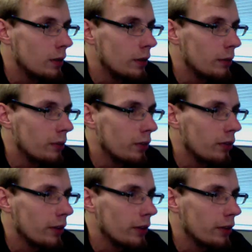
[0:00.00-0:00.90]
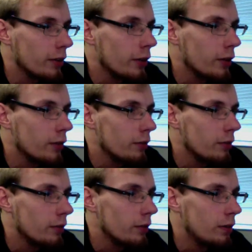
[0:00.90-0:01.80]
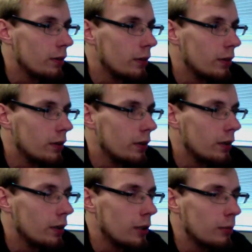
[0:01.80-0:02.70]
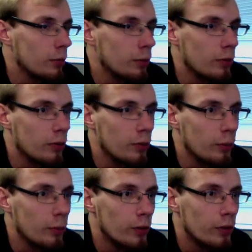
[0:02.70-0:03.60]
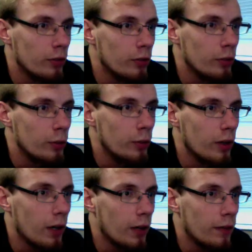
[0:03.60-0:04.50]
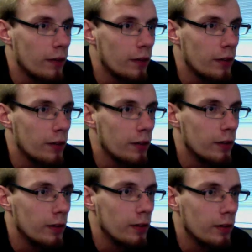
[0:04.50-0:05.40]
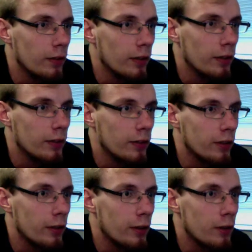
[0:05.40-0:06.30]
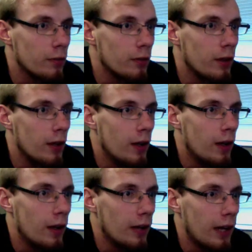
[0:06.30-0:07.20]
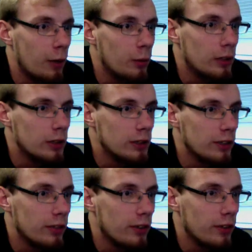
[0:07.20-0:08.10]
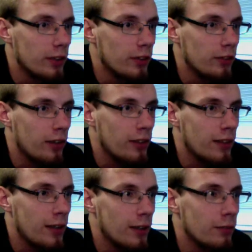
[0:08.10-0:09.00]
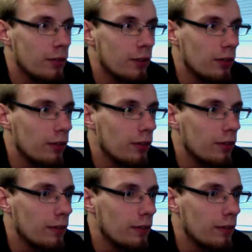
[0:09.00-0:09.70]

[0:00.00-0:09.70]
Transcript: I'm going to select the curve. I want to extrude on the selected curve. And I want, let's try 10 divisions.